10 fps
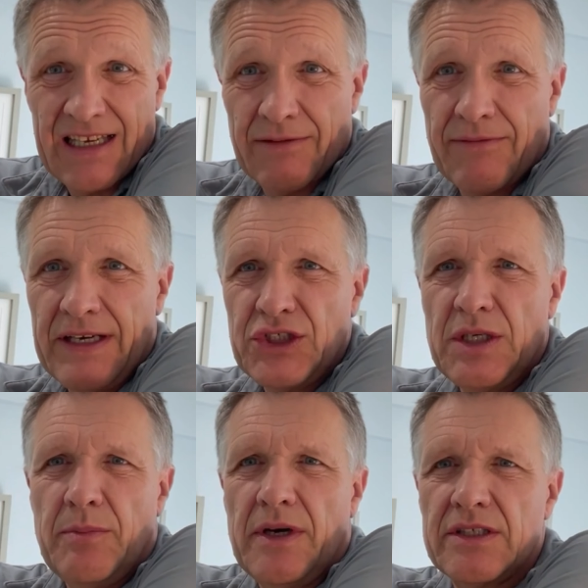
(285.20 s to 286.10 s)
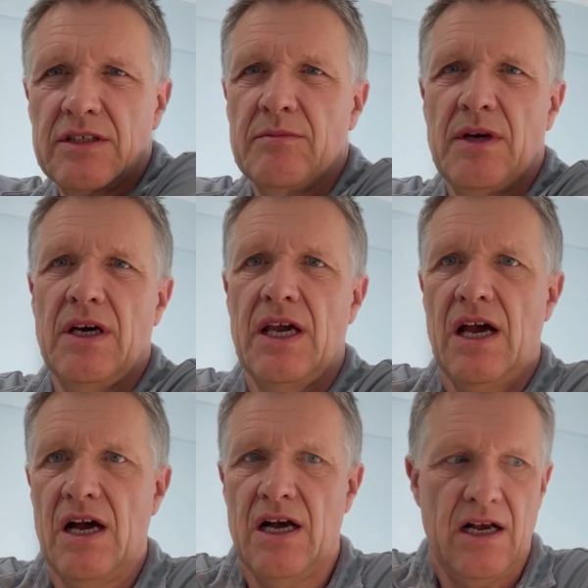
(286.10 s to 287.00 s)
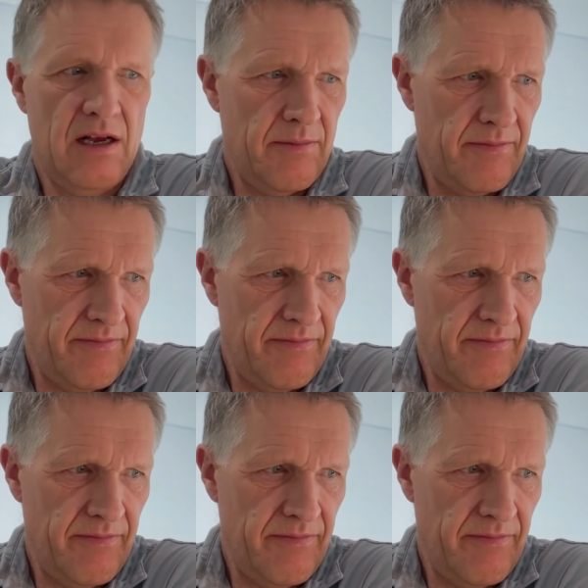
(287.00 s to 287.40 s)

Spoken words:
Fleshy part of my arm